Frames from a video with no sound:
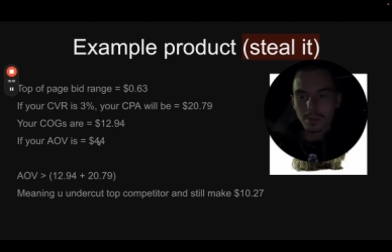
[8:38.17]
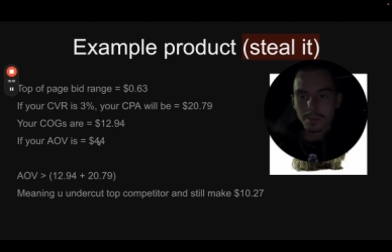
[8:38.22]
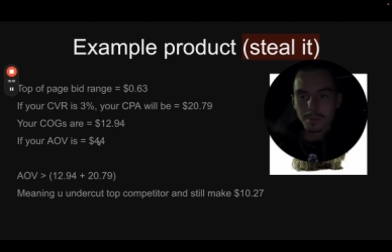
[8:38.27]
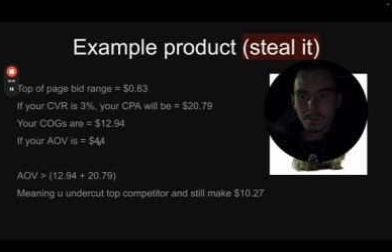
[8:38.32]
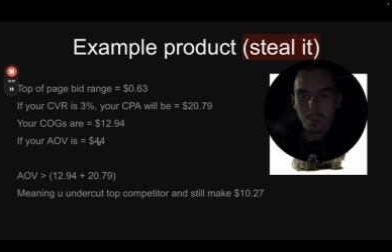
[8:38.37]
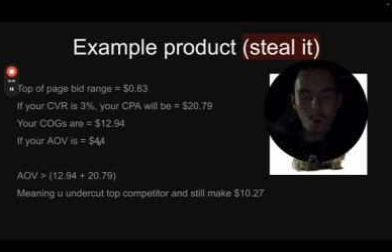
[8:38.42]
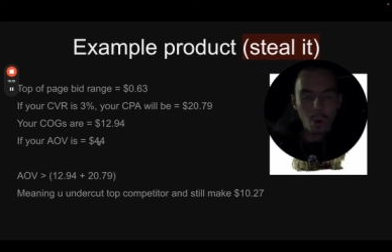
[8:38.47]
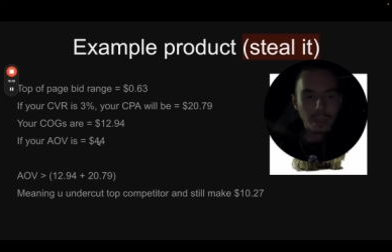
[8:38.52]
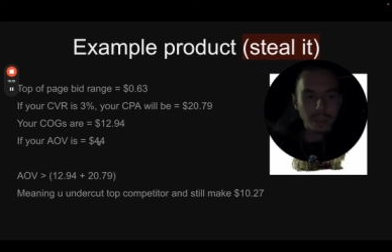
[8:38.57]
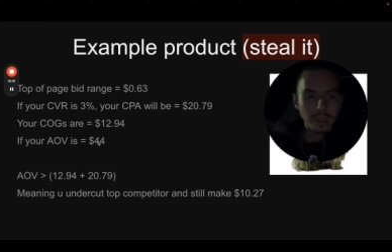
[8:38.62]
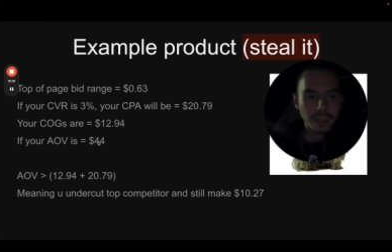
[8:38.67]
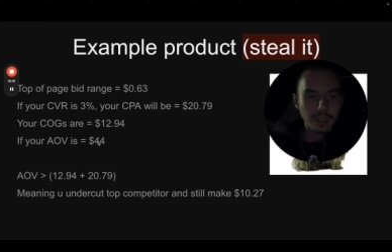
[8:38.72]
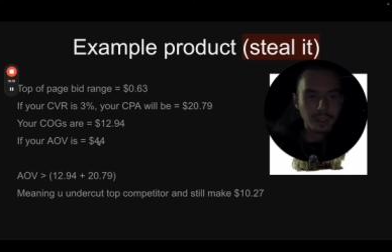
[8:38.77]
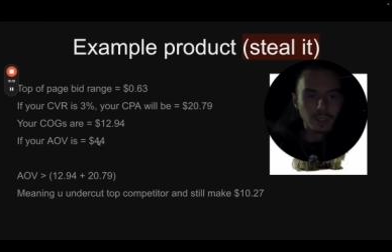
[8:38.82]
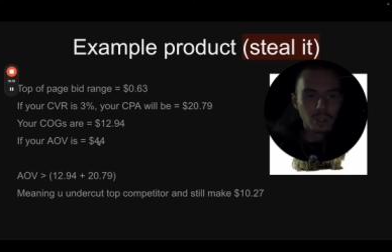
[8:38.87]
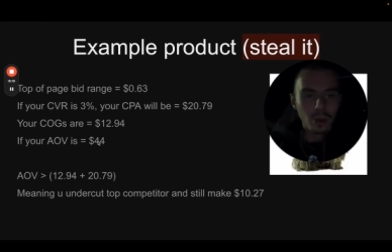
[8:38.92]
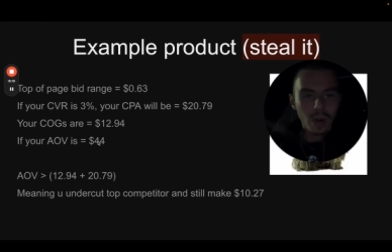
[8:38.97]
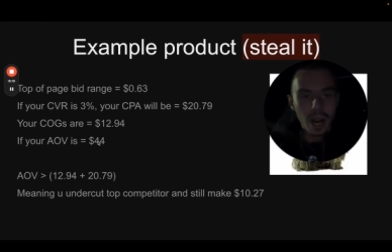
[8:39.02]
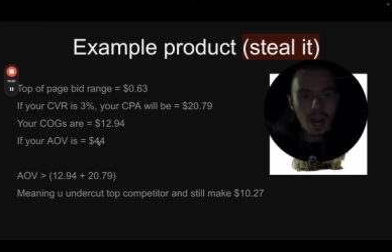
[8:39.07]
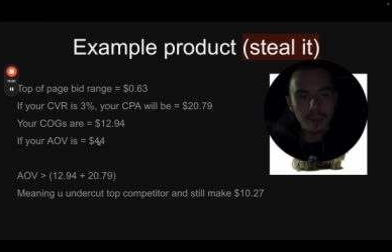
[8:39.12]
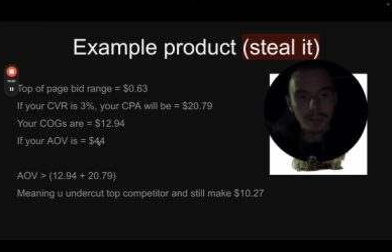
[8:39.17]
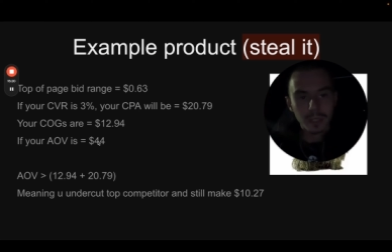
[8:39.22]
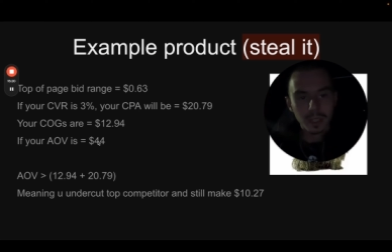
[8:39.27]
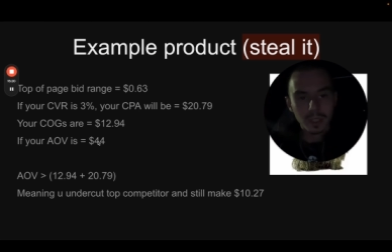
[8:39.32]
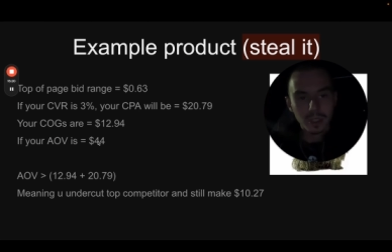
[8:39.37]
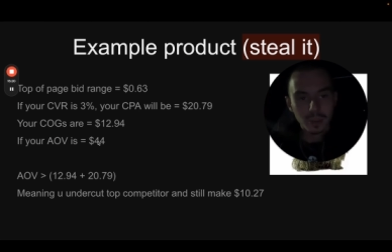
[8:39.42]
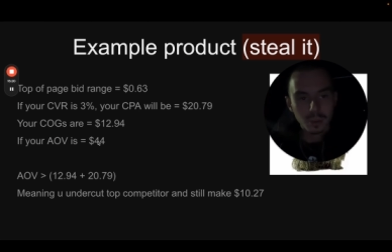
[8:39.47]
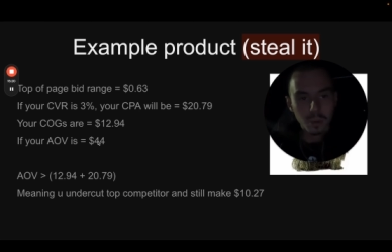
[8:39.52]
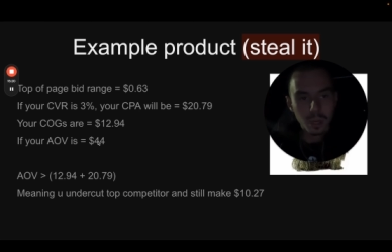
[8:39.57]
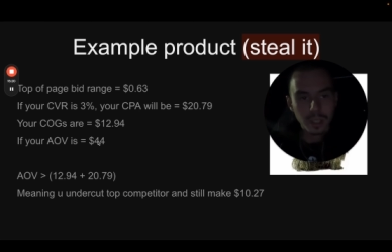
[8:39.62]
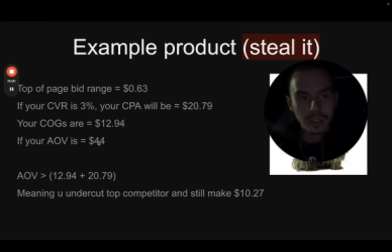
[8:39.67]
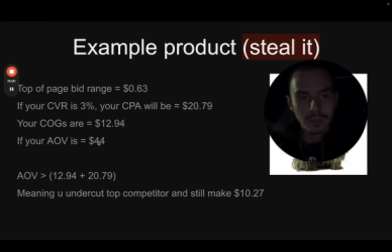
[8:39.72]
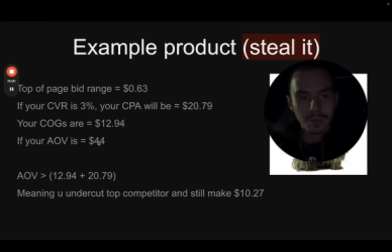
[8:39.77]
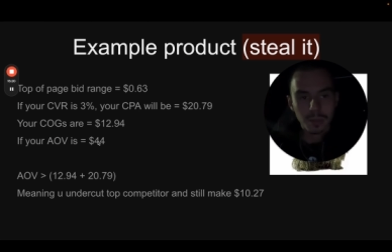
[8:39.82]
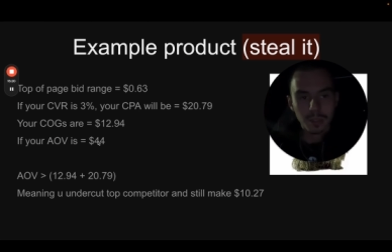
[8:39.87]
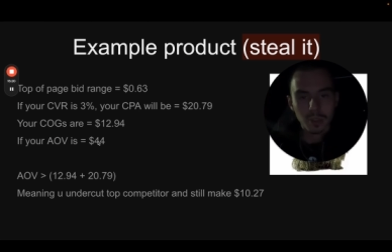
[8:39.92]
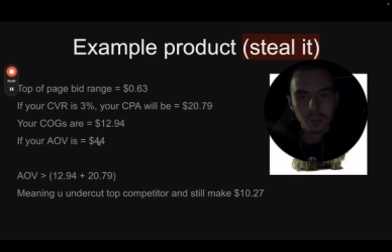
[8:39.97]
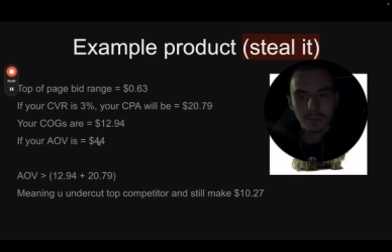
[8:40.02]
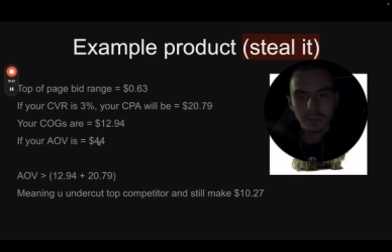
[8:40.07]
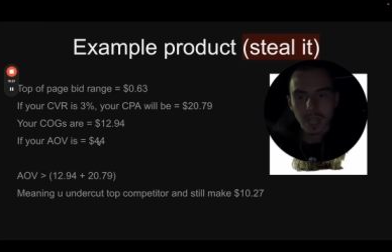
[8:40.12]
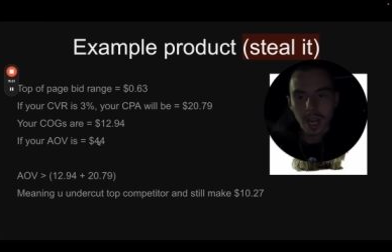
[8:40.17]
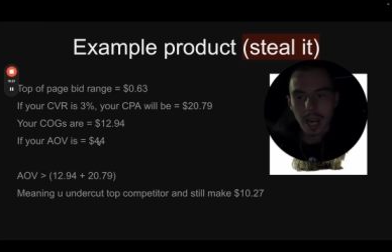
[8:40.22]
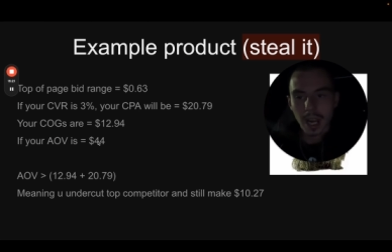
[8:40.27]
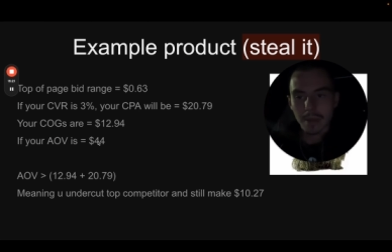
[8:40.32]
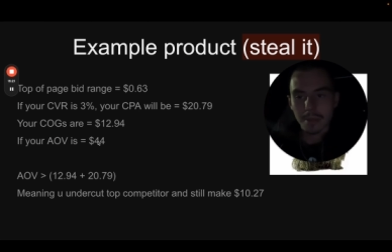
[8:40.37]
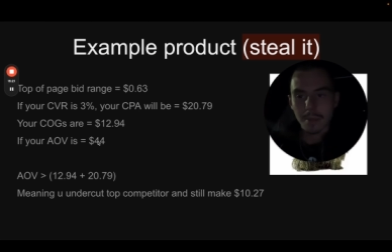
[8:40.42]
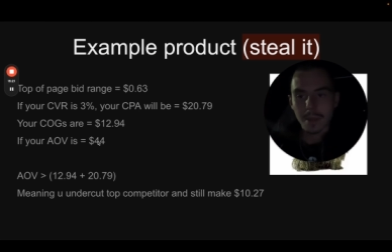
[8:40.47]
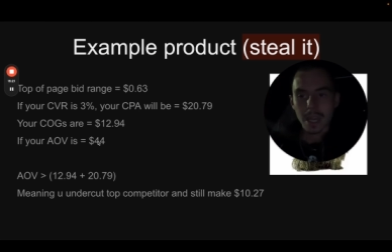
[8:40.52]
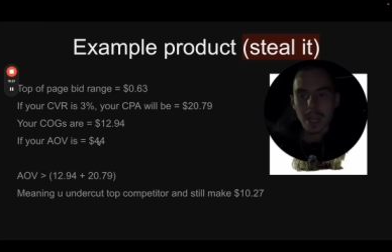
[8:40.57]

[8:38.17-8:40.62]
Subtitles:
pointless crap that just wastes a bunch of time.